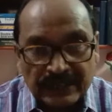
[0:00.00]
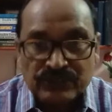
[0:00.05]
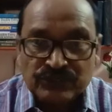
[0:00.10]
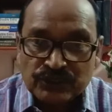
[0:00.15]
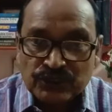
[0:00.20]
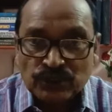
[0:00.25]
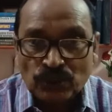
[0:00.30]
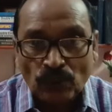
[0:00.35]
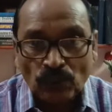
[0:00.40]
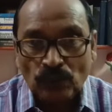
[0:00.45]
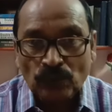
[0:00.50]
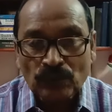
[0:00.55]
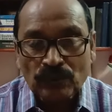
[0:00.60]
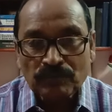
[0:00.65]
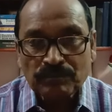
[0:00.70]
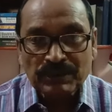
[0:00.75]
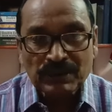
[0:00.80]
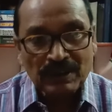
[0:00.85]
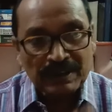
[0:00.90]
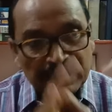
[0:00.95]
0,
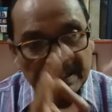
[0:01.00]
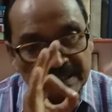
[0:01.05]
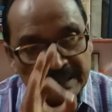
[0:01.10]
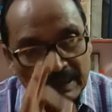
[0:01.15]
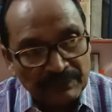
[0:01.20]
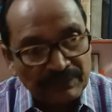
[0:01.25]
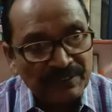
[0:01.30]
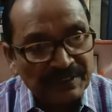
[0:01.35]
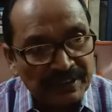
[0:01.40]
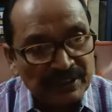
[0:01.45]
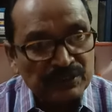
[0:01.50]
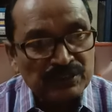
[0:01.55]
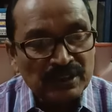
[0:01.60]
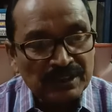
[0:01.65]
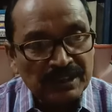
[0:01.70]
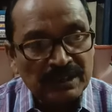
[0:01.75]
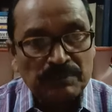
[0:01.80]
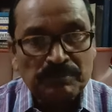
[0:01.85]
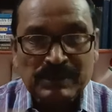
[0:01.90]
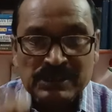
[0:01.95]
because in definition
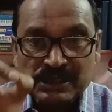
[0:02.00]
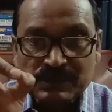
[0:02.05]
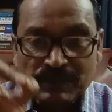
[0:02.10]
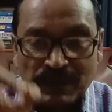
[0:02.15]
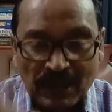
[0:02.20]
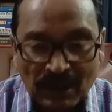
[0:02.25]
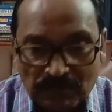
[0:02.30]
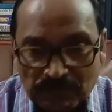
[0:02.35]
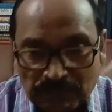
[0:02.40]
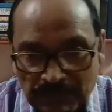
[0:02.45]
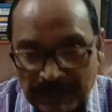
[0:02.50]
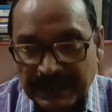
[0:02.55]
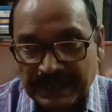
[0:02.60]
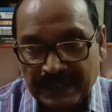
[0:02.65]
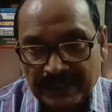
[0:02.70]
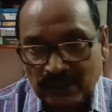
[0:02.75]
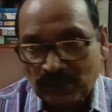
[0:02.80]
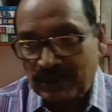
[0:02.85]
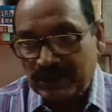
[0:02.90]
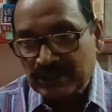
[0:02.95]
it must be complete,
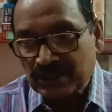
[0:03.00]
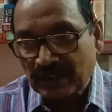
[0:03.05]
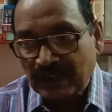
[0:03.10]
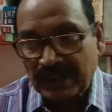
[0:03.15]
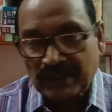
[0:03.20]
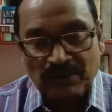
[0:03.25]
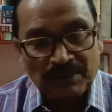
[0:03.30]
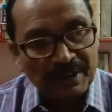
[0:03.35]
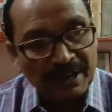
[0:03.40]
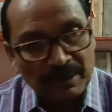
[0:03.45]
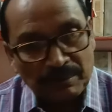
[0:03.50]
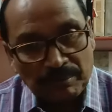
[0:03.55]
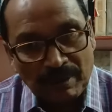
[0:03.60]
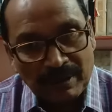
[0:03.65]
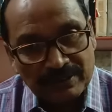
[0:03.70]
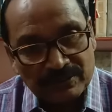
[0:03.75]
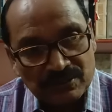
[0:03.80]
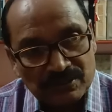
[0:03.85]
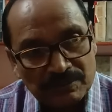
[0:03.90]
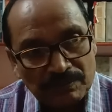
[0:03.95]
otherwise you cannot get
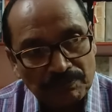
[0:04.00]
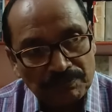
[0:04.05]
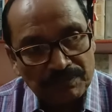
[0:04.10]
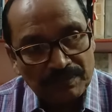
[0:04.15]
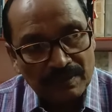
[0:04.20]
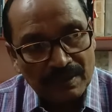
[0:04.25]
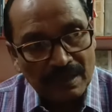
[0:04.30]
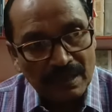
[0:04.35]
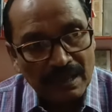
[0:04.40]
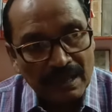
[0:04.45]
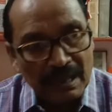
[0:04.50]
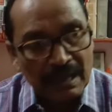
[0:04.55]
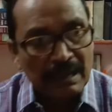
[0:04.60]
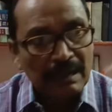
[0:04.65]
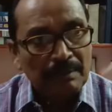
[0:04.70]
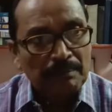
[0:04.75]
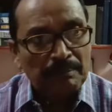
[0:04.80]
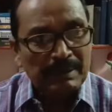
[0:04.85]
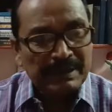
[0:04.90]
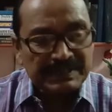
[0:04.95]
marks.
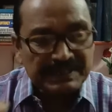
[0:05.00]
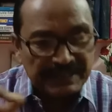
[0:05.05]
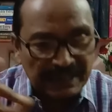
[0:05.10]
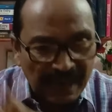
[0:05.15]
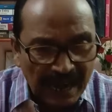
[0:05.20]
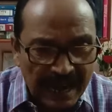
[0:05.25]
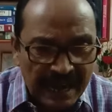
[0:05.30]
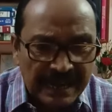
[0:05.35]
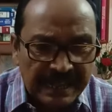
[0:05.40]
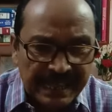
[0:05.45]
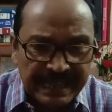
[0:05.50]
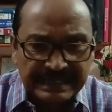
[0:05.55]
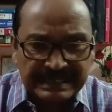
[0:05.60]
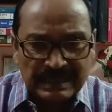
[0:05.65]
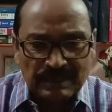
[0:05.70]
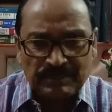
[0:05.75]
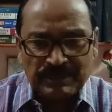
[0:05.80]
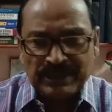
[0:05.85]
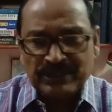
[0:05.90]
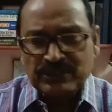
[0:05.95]
But generally
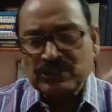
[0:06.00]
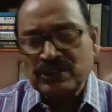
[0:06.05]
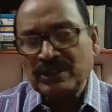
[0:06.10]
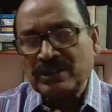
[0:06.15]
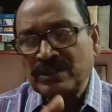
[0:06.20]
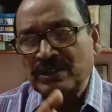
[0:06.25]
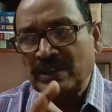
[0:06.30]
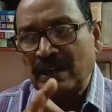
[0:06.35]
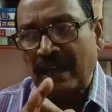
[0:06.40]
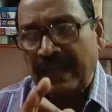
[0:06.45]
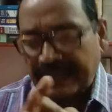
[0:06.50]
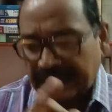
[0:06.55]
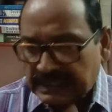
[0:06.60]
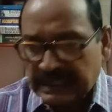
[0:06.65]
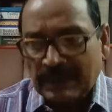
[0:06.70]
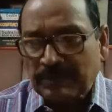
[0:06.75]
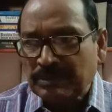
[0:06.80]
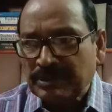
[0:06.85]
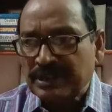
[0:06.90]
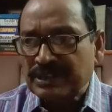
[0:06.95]

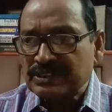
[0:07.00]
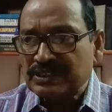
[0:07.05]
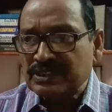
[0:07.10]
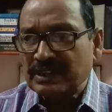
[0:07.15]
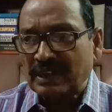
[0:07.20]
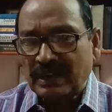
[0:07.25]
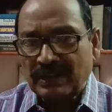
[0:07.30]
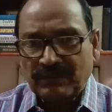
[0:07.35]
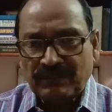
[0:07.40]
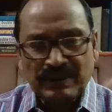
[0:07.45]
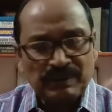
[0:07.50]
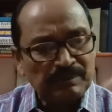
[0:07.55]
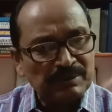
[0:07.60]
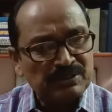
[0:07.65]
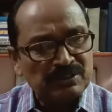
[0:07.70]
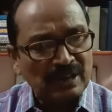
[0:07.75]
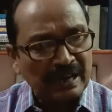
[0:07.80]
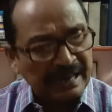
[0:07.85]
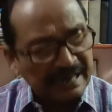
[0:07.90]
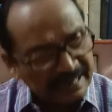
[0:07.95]
examiners are very much
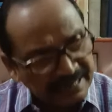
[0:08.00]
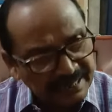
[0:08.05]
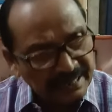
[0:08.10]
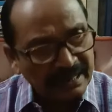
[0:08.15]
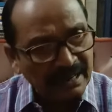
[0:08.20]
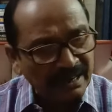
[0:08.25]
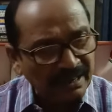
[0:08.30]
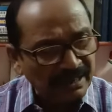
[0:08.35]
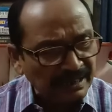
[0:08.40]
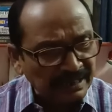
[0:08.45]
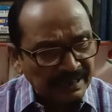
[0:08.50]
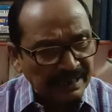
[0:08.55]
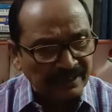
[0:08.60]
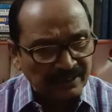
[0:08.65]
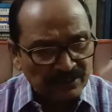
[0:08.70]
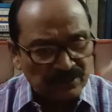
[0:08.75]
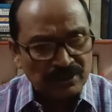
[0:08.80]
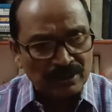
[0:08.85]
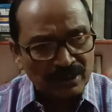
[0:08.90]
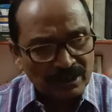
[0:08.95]
lenient,
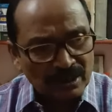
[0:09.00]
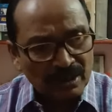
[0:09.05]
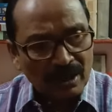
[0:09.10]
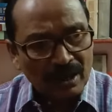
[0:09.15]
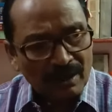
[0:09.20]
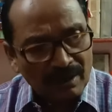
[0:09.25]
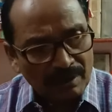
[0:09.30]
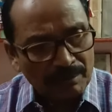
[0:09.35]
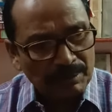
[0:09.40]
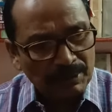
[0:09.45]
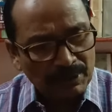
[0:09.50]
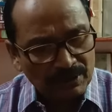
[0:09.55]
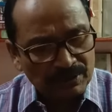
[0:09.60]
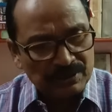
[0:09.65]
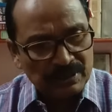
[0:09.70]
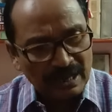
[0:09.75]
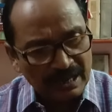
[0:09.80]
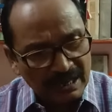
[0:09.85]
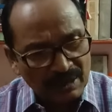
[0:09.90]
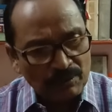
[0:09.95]
because
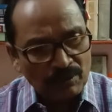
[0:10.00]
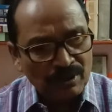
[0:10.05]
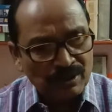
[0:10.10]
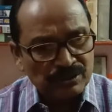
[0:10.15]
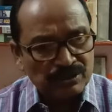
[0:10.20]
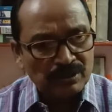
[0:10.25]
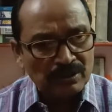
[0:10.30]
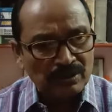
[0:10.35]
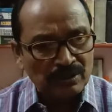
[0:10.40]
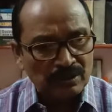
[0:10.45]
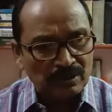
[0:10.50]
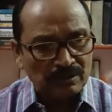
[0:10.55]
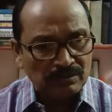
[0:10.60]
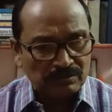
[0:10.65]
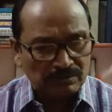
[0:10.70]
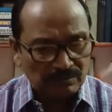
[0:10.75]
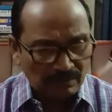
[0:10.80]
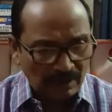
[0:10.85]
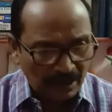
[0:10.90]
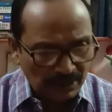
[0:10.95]
I
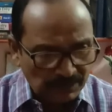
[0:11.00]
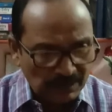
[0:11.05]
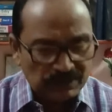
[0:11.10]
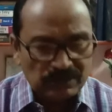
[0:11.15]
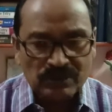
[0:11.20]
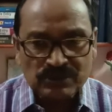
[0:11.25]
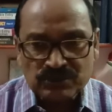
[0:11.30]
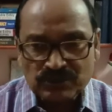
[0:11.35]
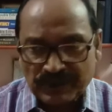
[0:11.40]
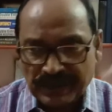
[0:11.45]
was also an